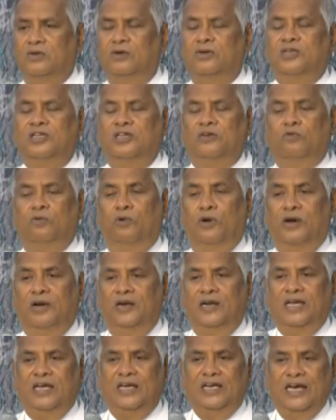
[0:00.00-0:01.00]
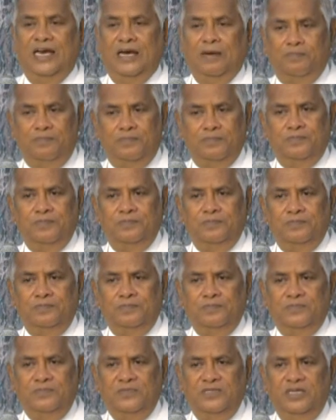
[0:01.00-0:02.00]
Don't give one day gap.
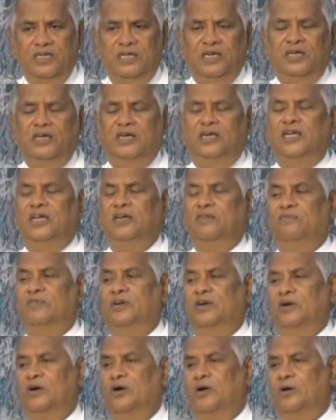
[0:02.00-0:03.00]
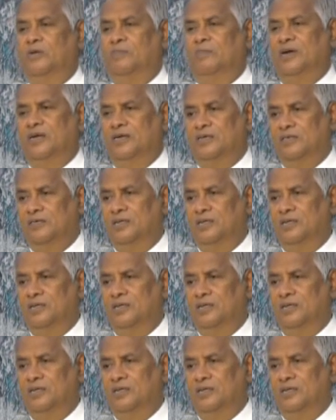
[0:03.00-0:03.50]
You day with arm.